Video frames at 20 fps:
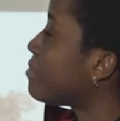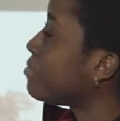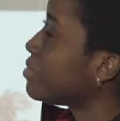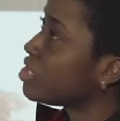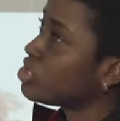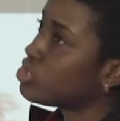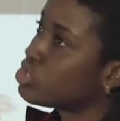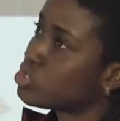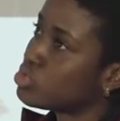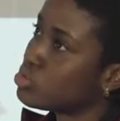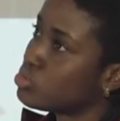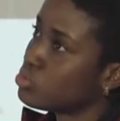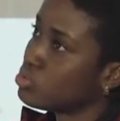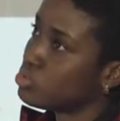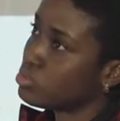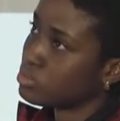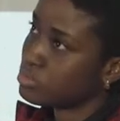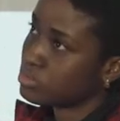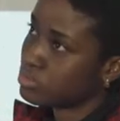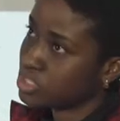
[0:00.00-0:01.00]
Coming
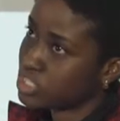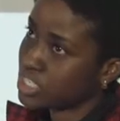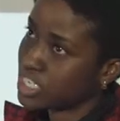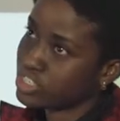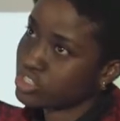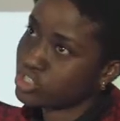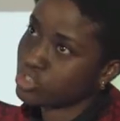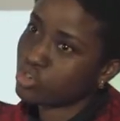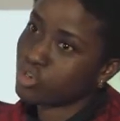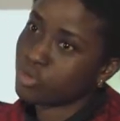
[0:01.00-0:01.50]
to such a